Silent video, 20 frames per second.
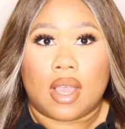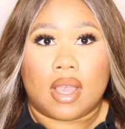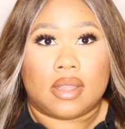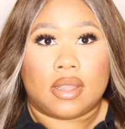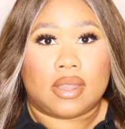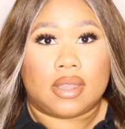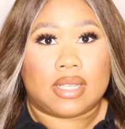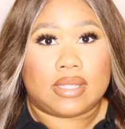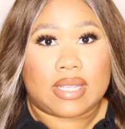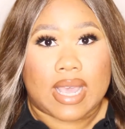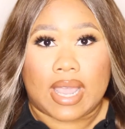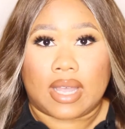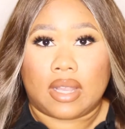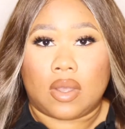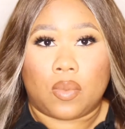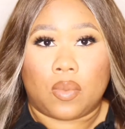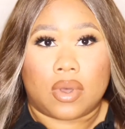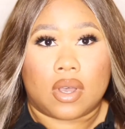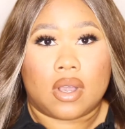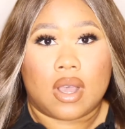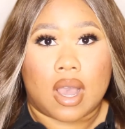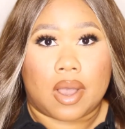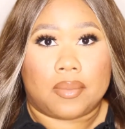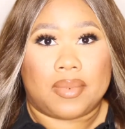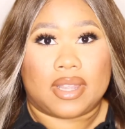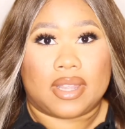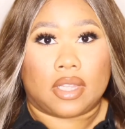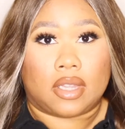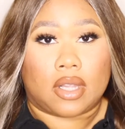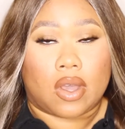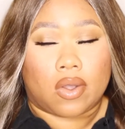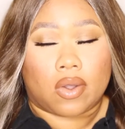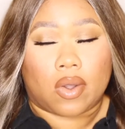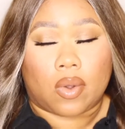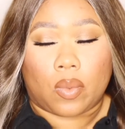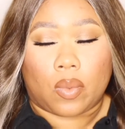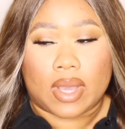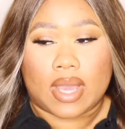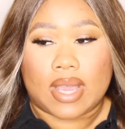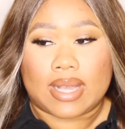the tangling will come with longer
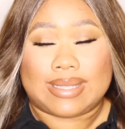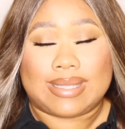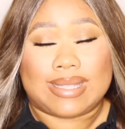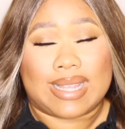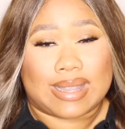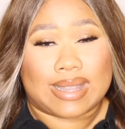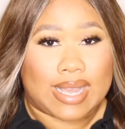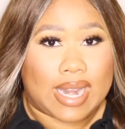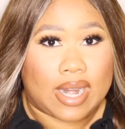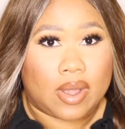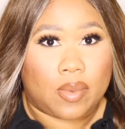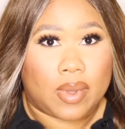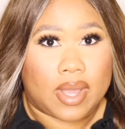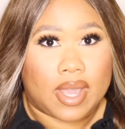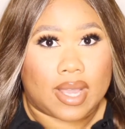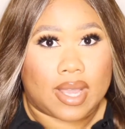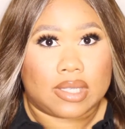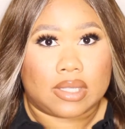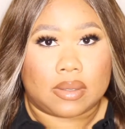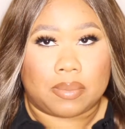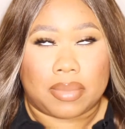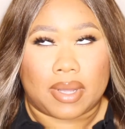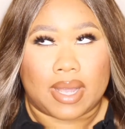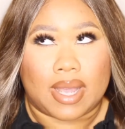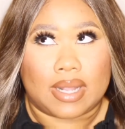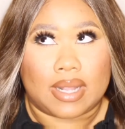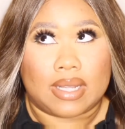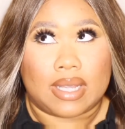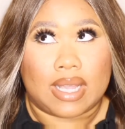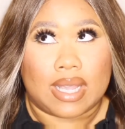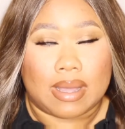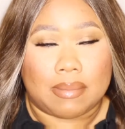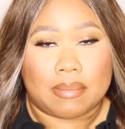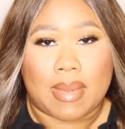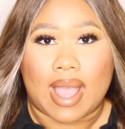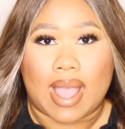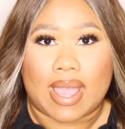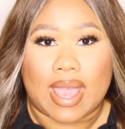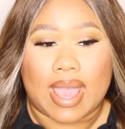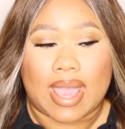wigs, synthetic wigs, but in
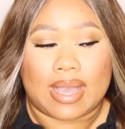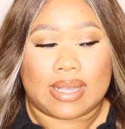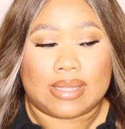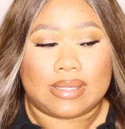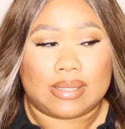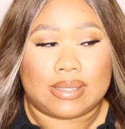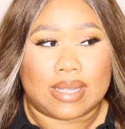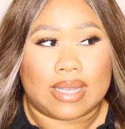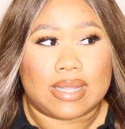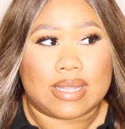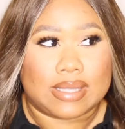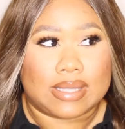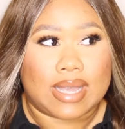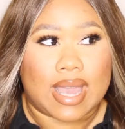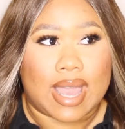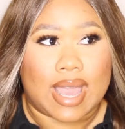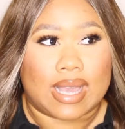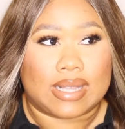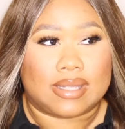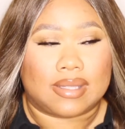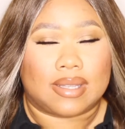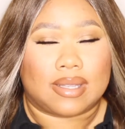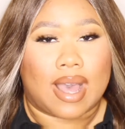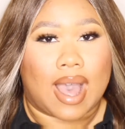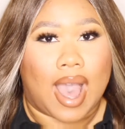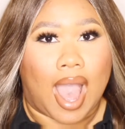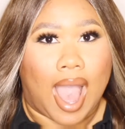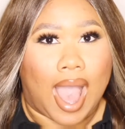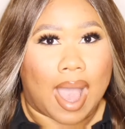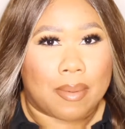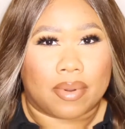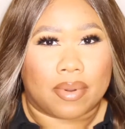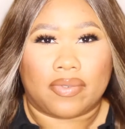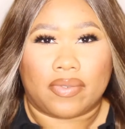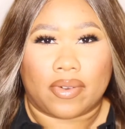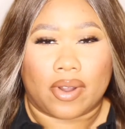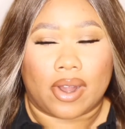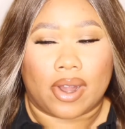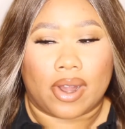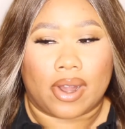this case, I
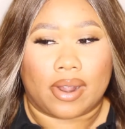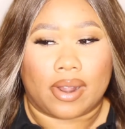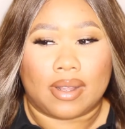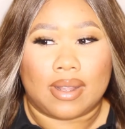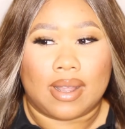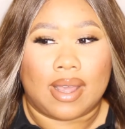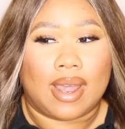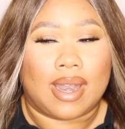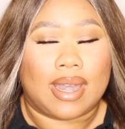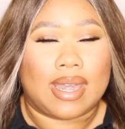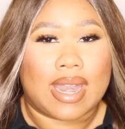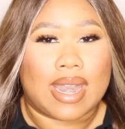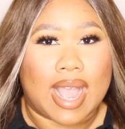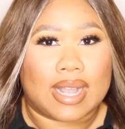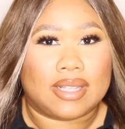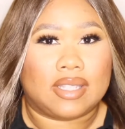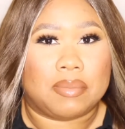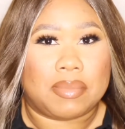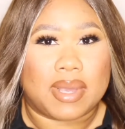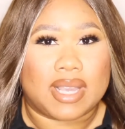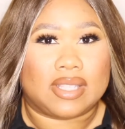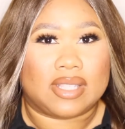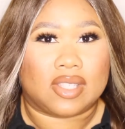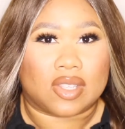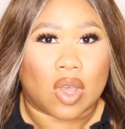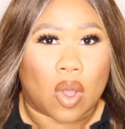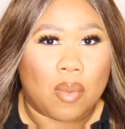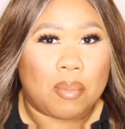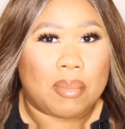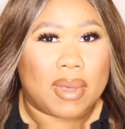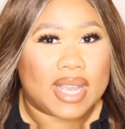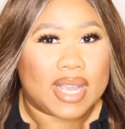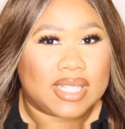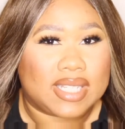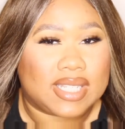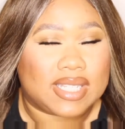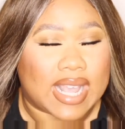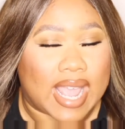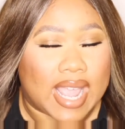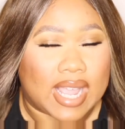prefer not to be so
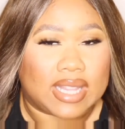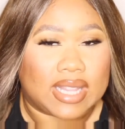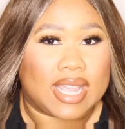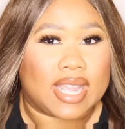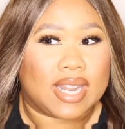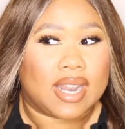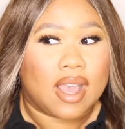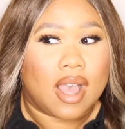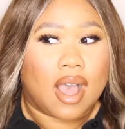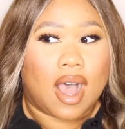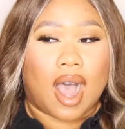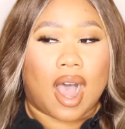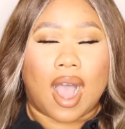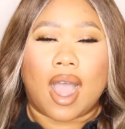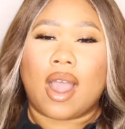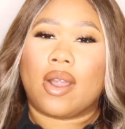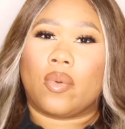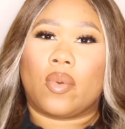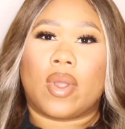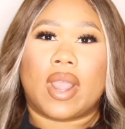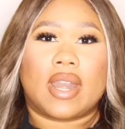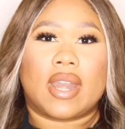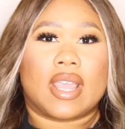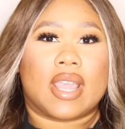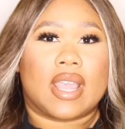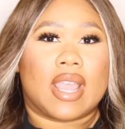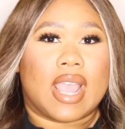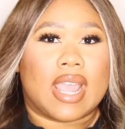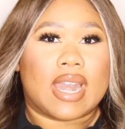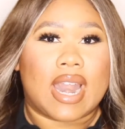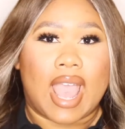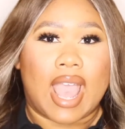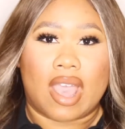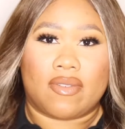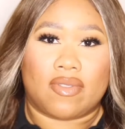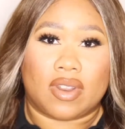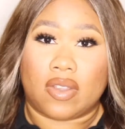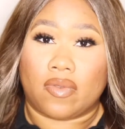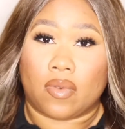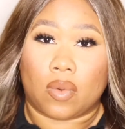much tangling already, and I
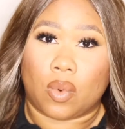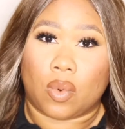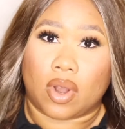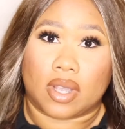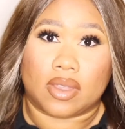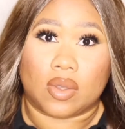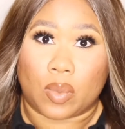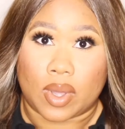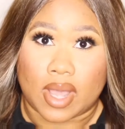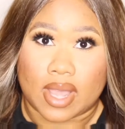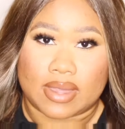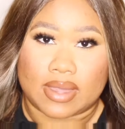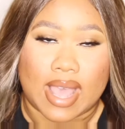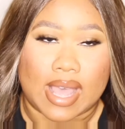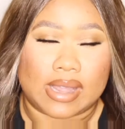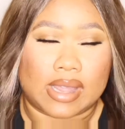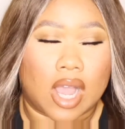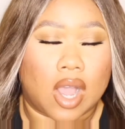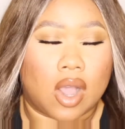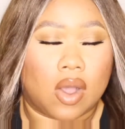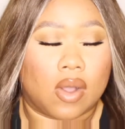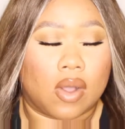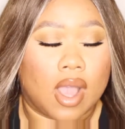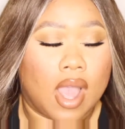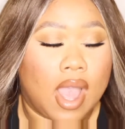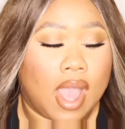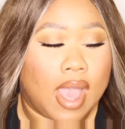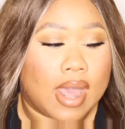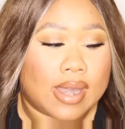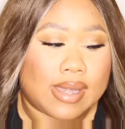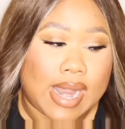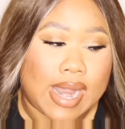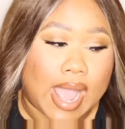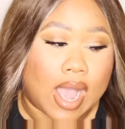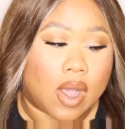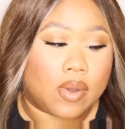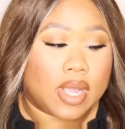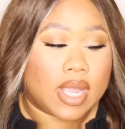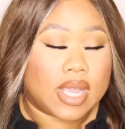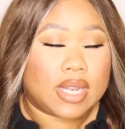haven't even worn the wig that long.
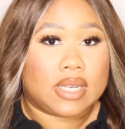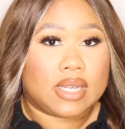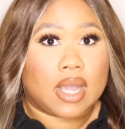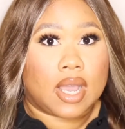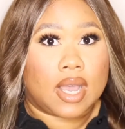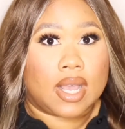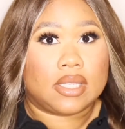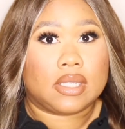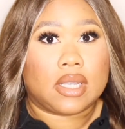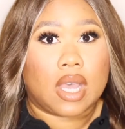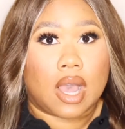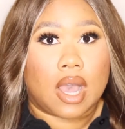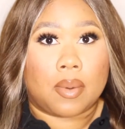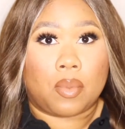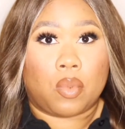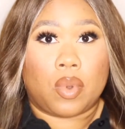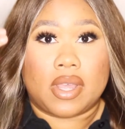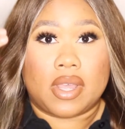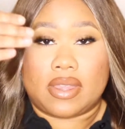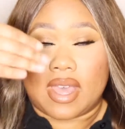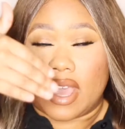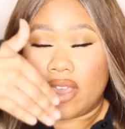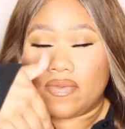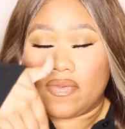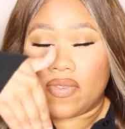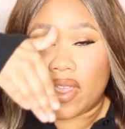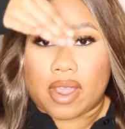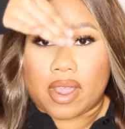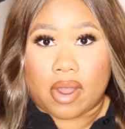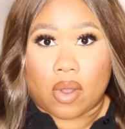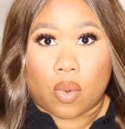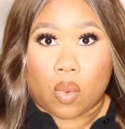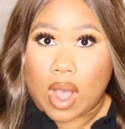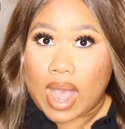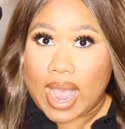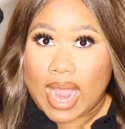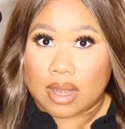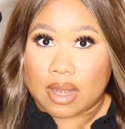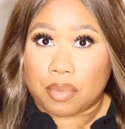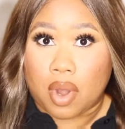Now, it does come with a very
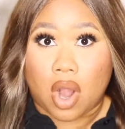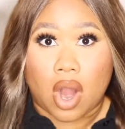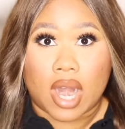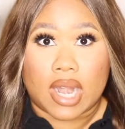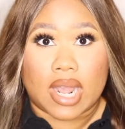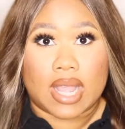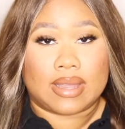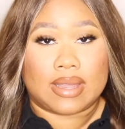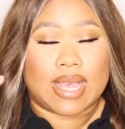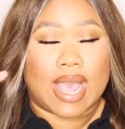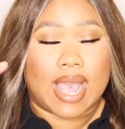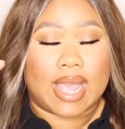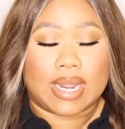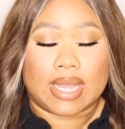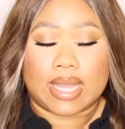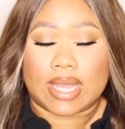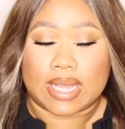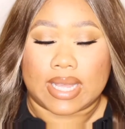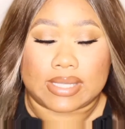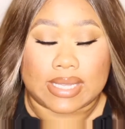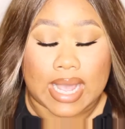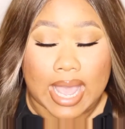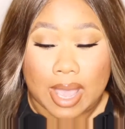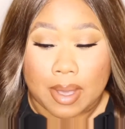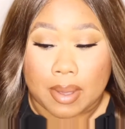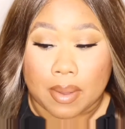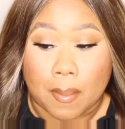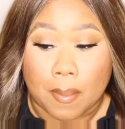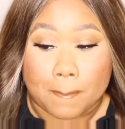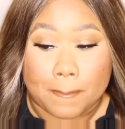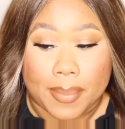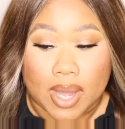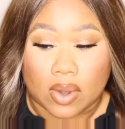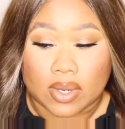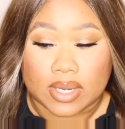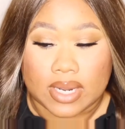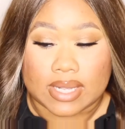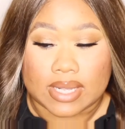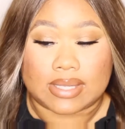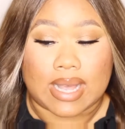wide parting. That is a
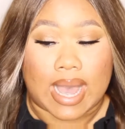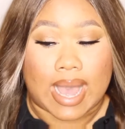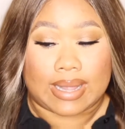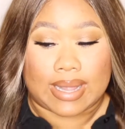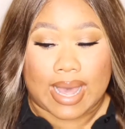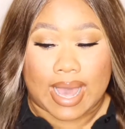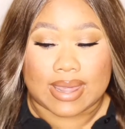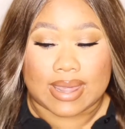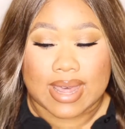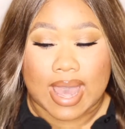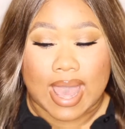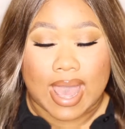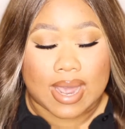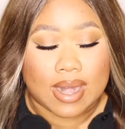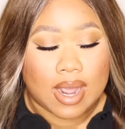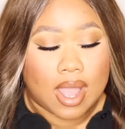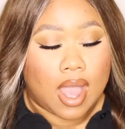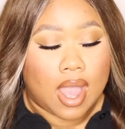bonus. I like that.